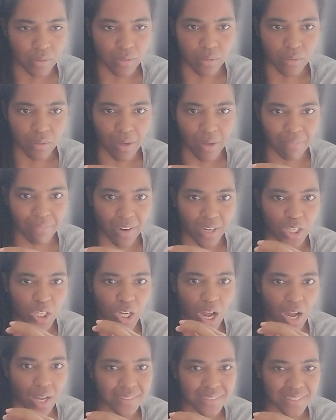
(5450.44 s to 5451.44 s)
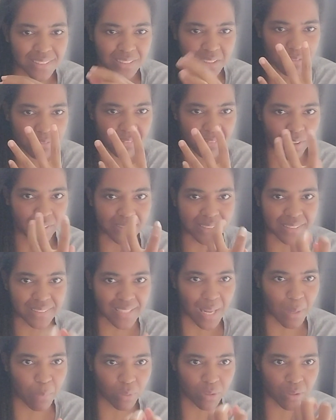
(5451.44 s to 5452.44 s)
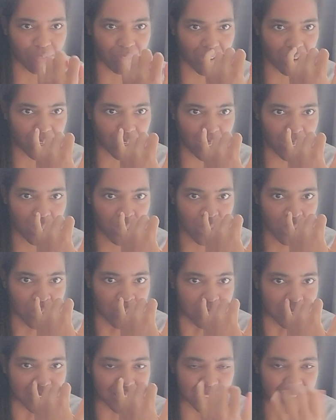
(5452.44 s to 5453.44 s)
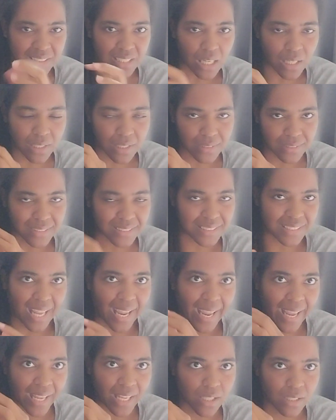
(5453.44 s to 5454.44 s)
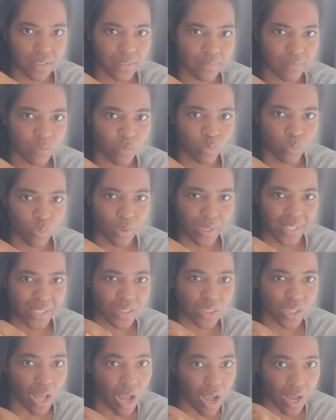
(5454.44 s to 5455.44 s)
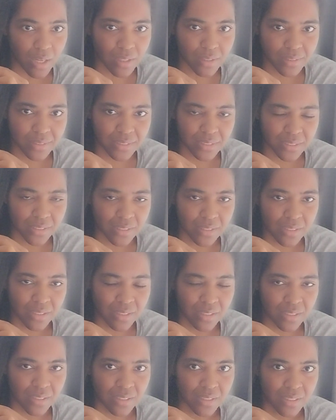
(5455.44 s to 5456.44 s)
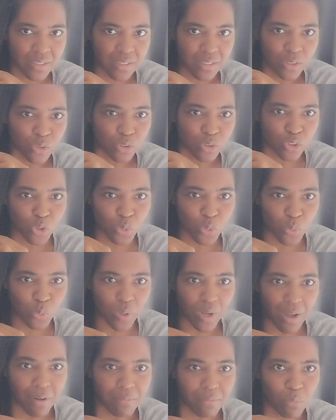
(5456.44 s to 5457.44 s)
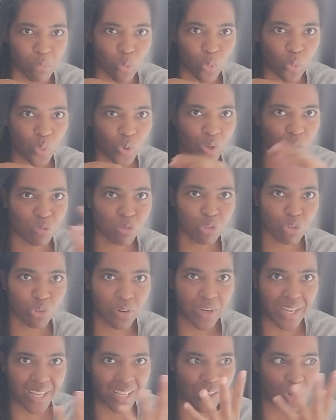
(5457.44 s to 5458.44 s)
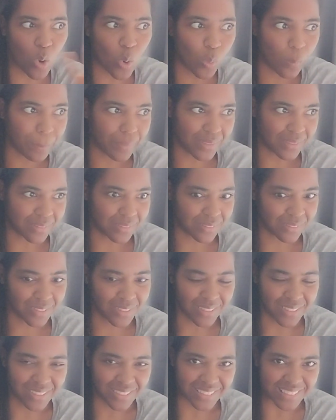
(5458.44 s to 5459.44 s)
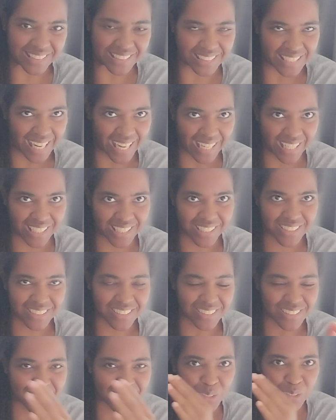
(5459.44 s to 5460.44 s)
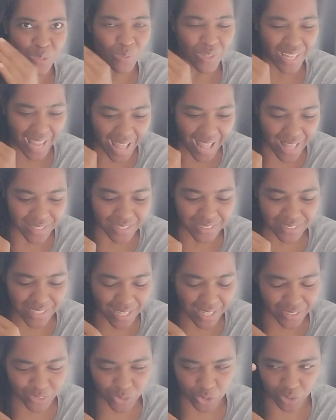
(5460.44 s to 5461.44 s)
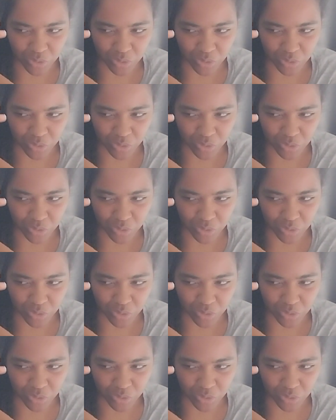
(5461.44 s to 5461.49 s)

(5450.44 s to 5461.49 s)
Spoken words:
a very constant, a very stable, a very stuck state in locks, to a more free and open state. So yeah, the texture is